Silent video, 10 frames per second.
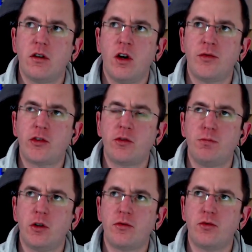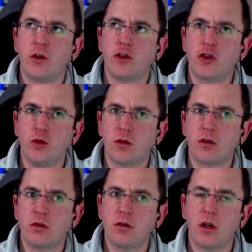offers support for
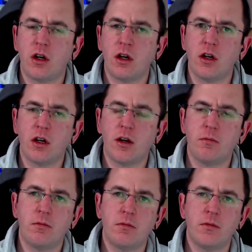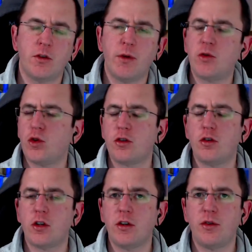Juke. You might want
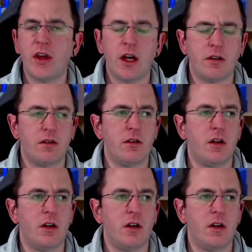to look into that.